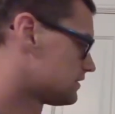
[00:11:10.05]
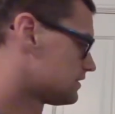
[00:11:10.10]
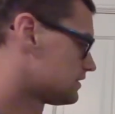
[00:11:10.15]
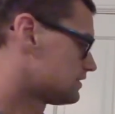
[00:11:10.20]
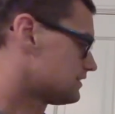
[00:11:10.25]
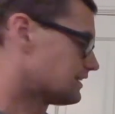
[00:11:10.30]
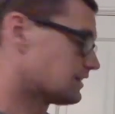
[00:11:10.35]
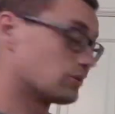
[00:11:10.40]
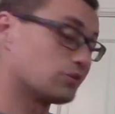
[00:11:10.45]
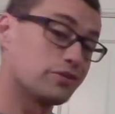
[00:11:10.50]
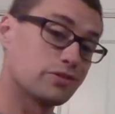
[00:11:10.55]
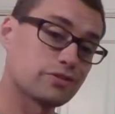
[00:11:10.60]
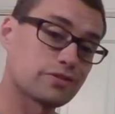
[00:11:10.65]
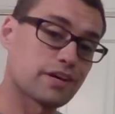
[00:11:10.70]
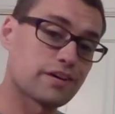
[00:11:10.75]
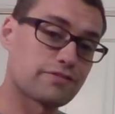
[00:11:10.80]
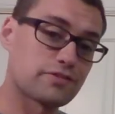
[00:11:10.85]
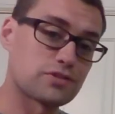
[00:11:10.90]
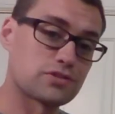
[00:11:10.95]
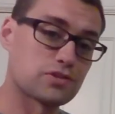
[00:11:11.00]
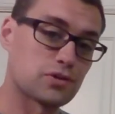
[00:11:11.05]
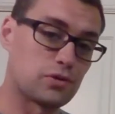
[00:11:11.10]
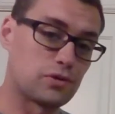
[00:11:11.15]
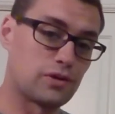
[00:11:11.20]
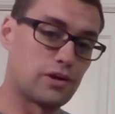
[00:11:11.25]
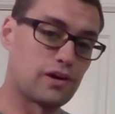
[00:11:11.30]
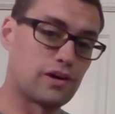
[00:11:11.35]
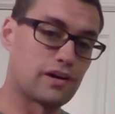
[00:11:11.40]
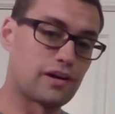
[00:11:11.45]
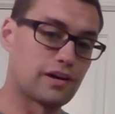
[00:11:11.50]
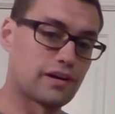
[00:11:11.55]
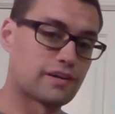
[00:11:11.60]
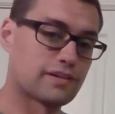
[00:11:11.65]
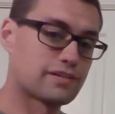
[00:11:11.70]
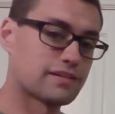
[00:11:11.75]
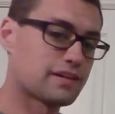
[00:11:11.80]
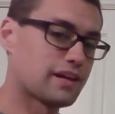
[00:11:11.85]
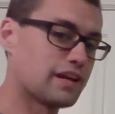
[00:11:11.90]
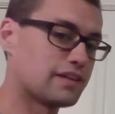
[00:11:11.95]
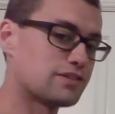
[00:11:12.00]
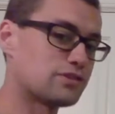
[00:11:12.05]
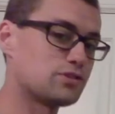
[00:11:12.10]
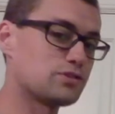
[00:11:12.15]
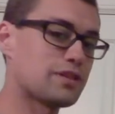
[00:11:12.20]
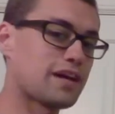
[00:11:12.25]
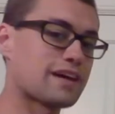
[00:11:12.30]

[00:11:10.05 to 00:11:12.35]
You can only do that for so long. And to do that